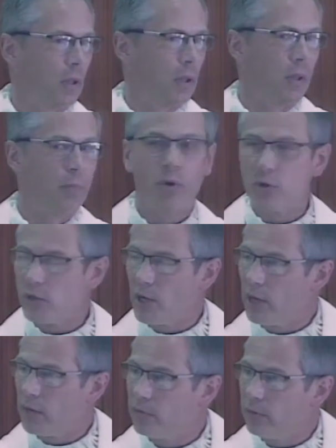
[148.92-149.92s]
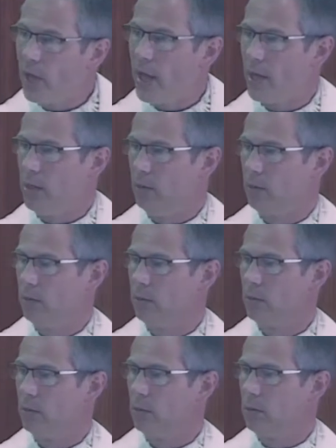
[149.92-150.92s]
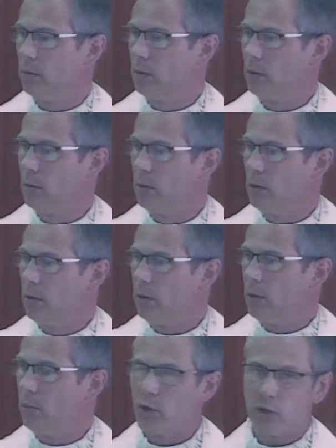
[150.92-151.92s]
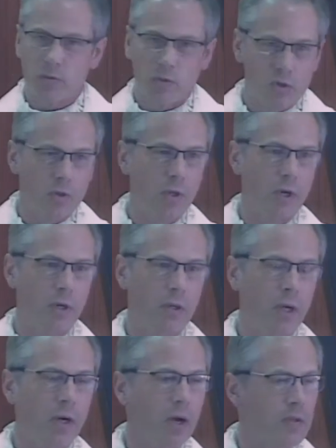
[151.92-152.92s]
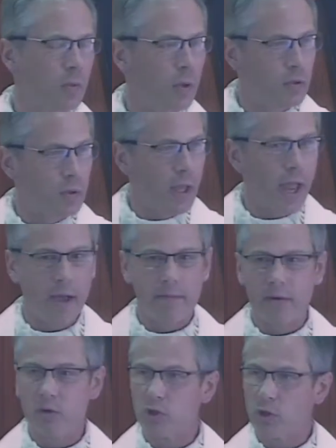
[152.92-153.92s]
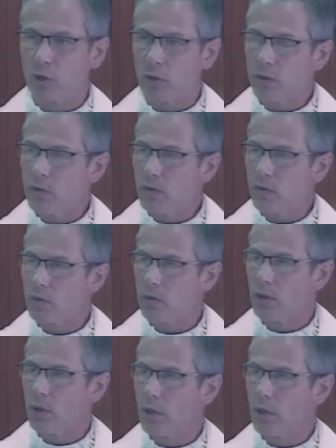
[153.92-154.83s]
The person had fled. The person was no longer there. I said, "Well, do they have insurance?"